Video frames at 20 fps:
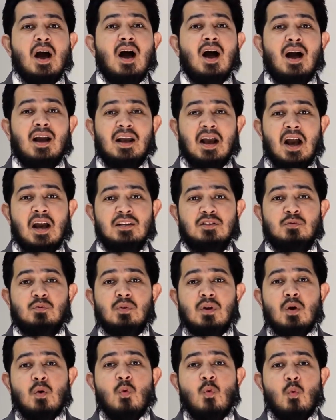Hi guys,
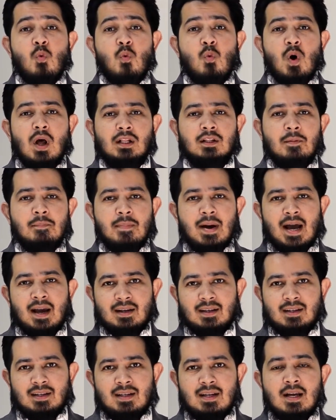welcome
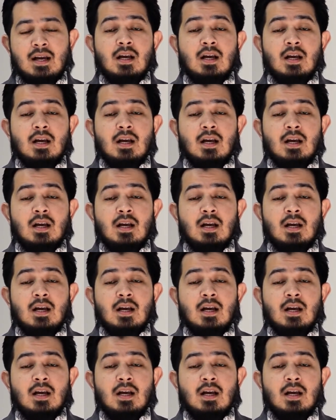back.